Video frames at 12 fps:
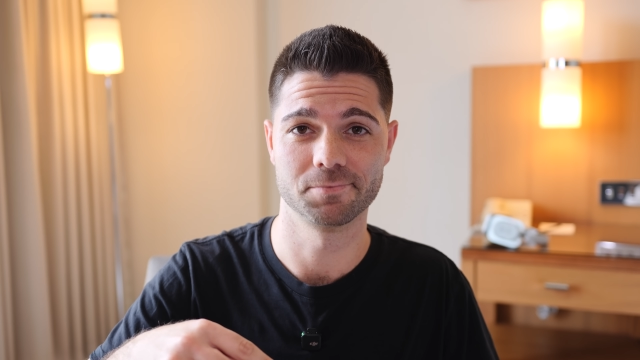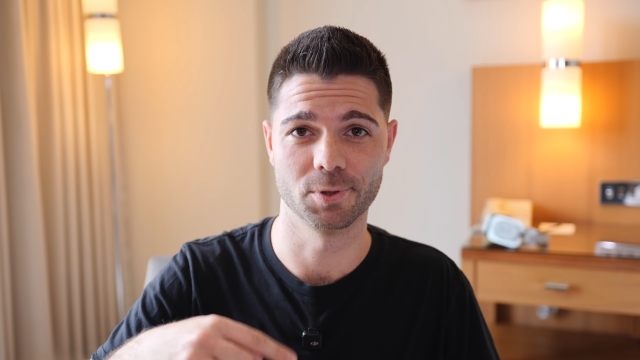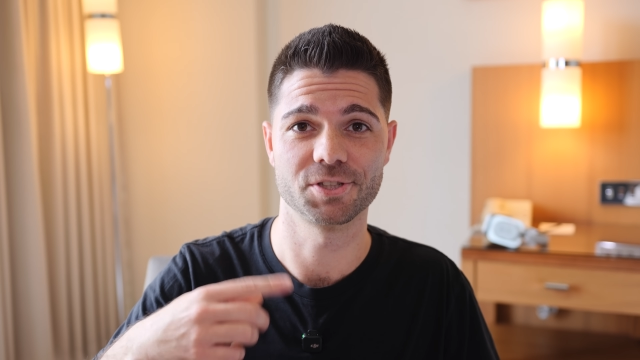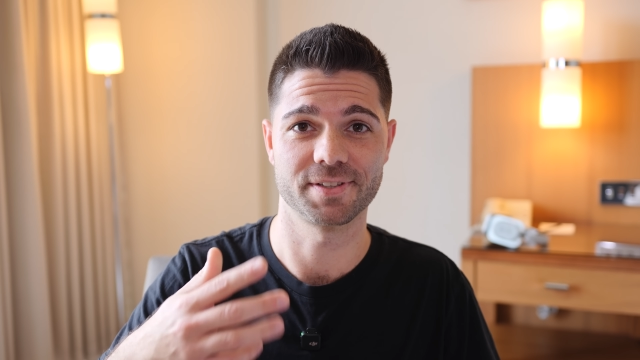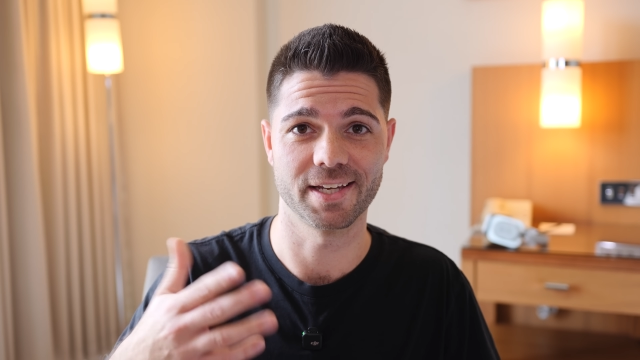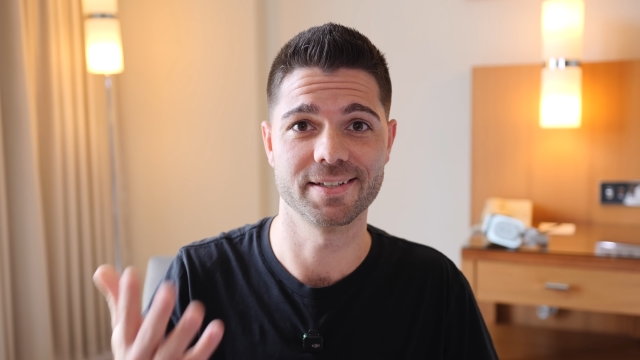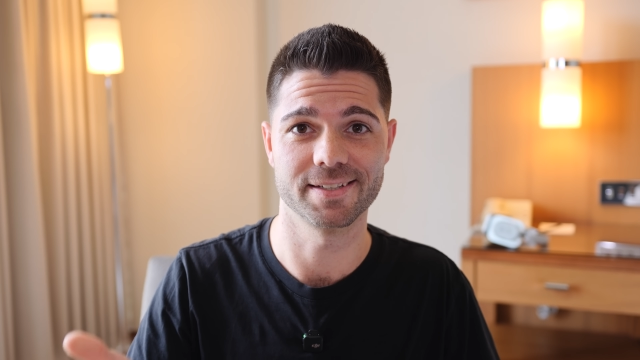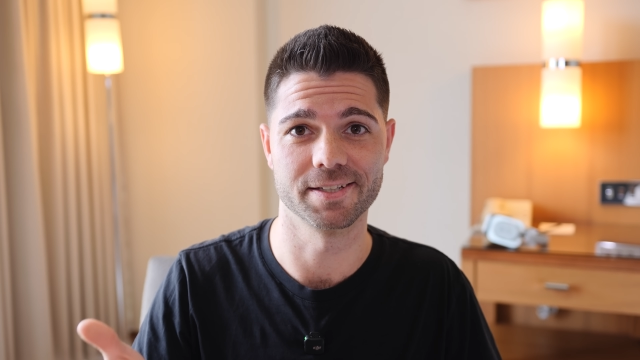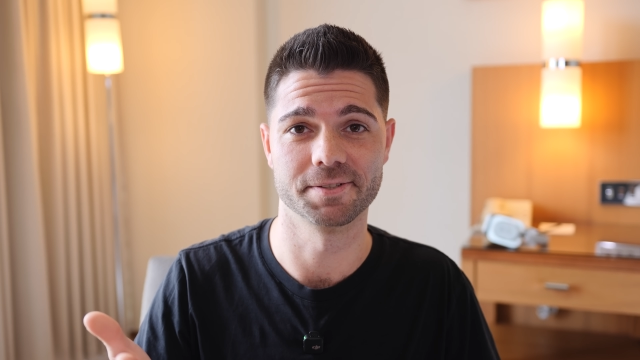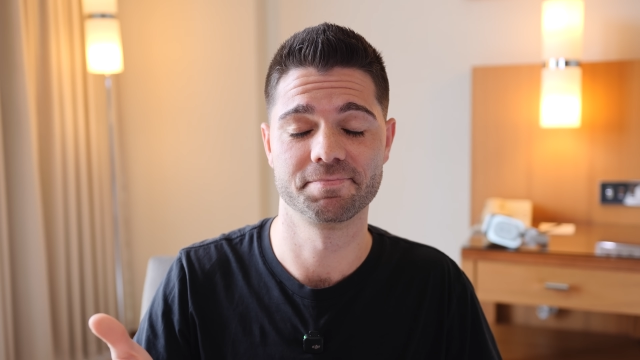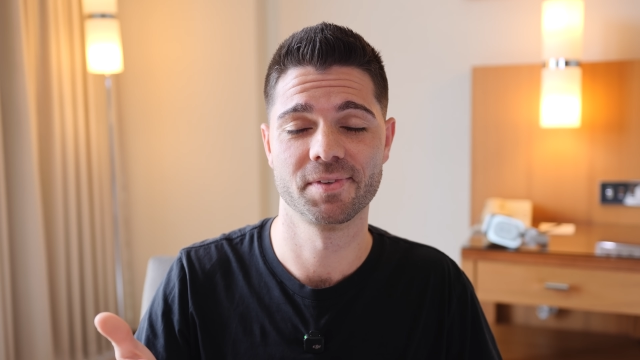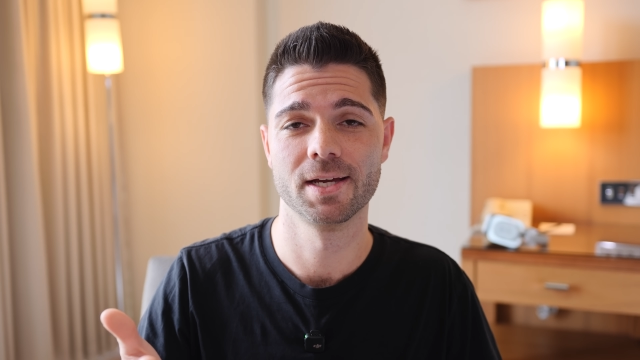which they
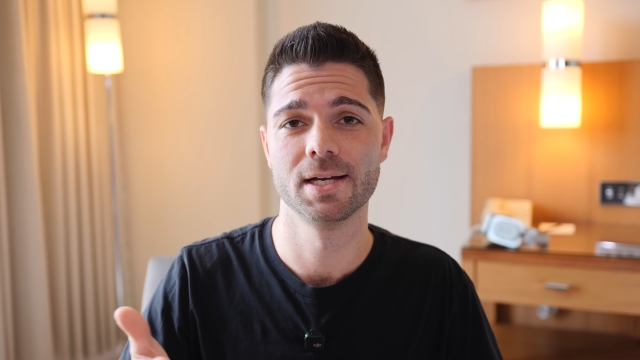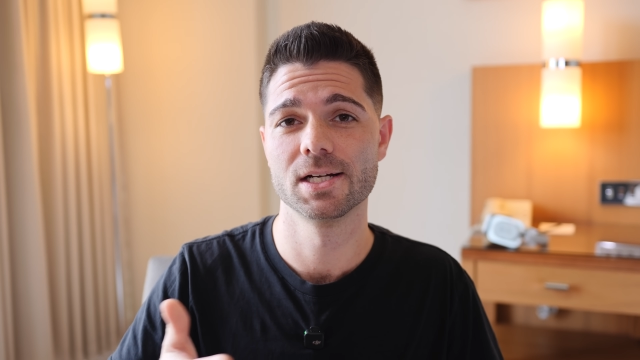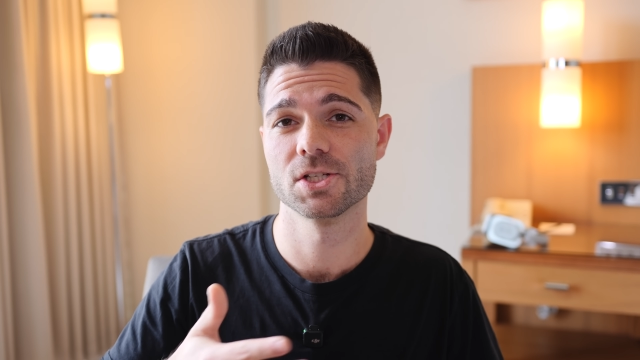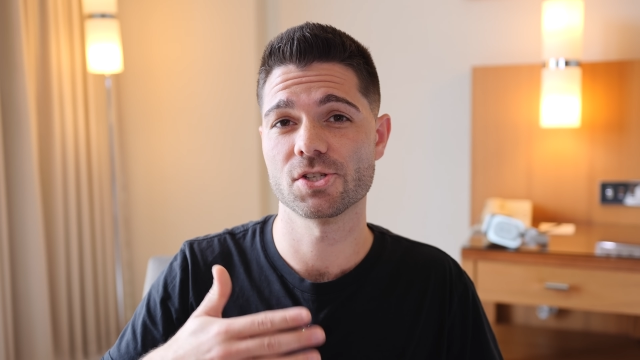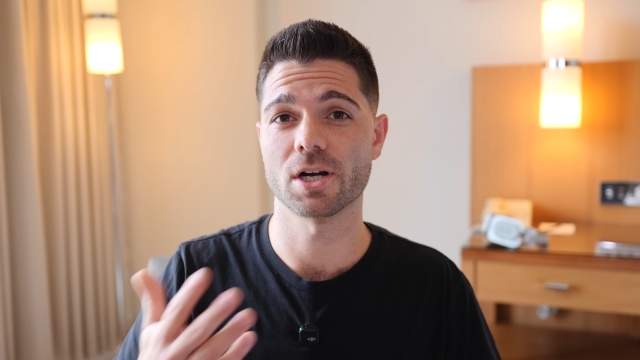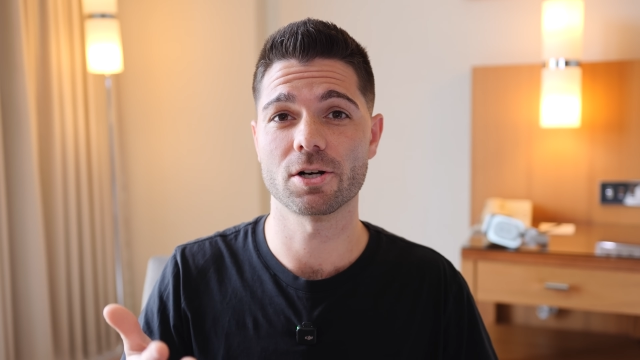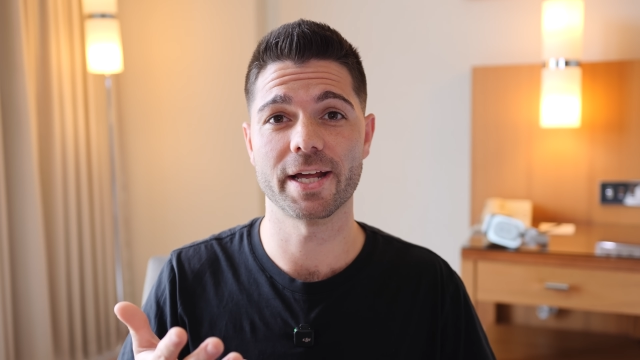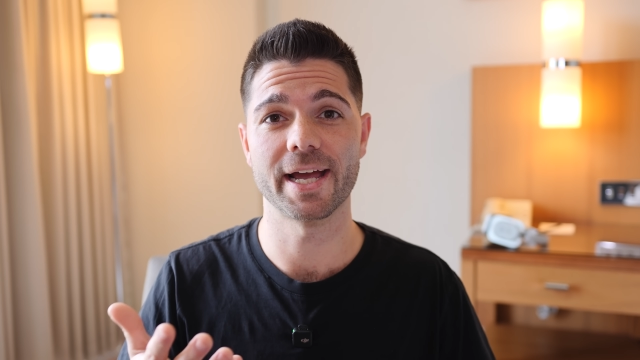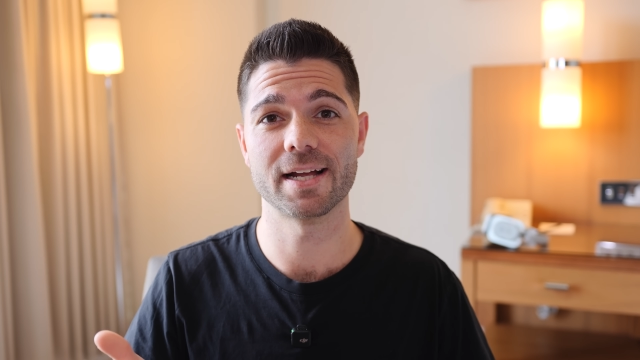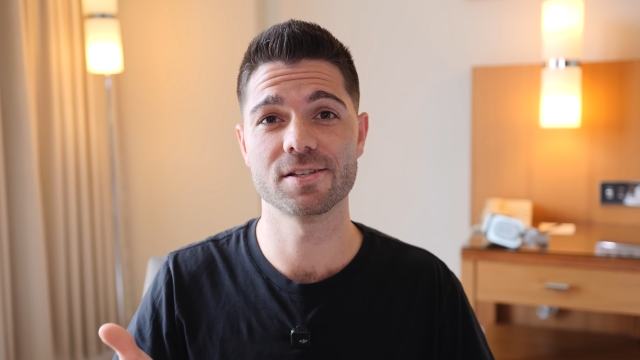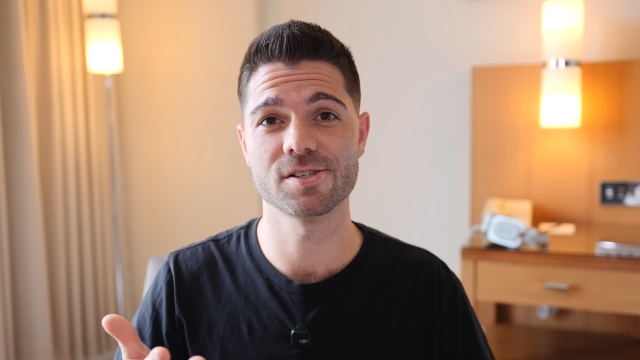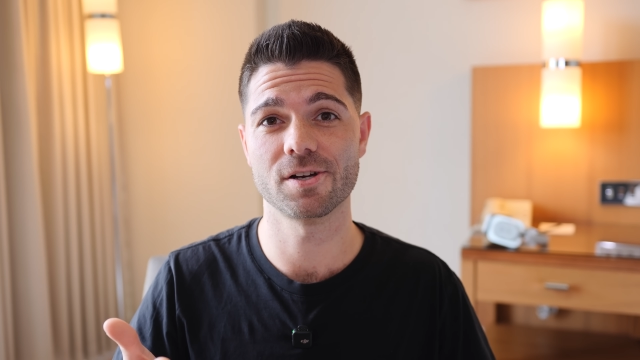did. So I got
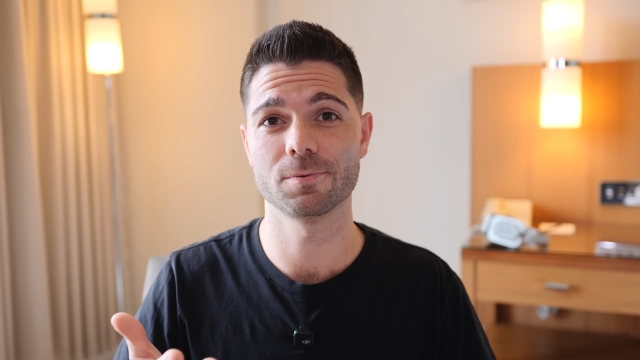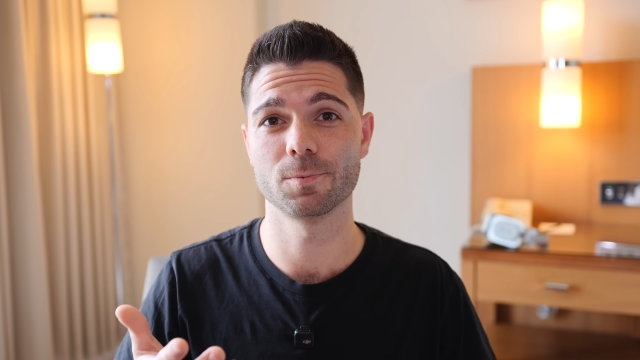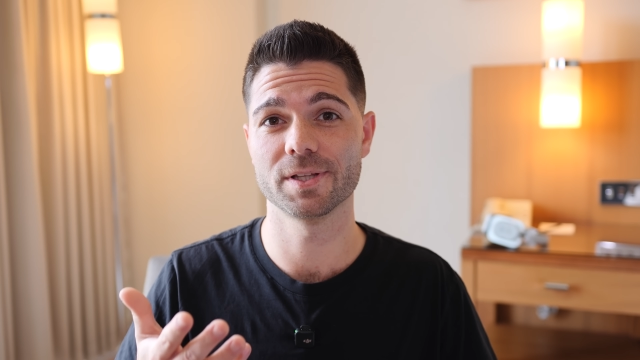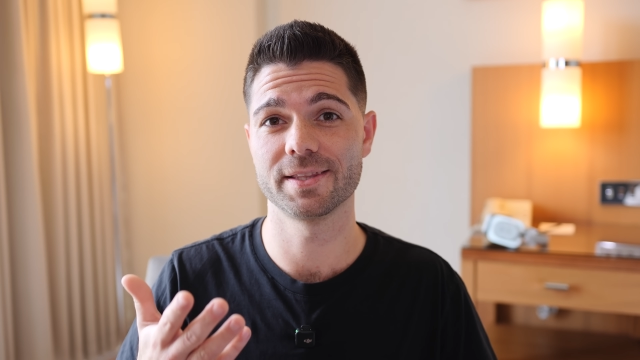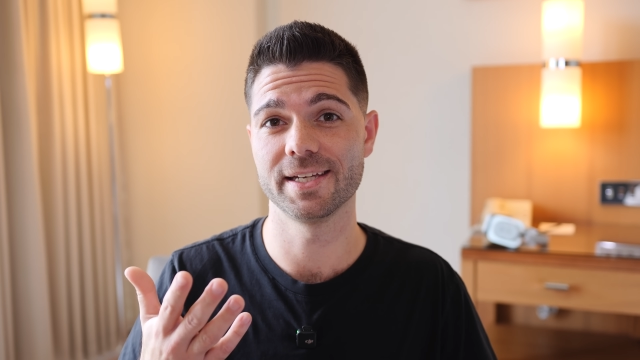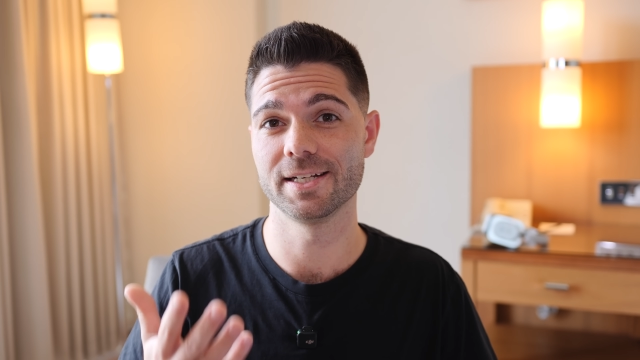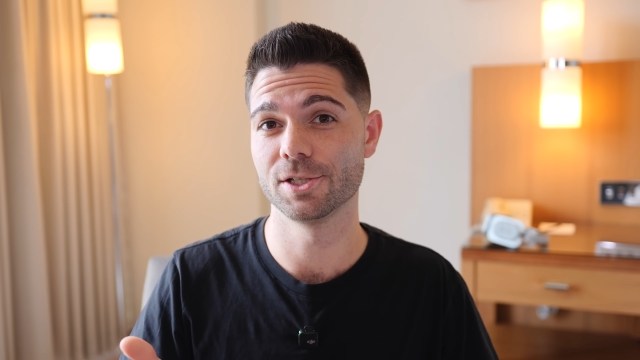hands-on with the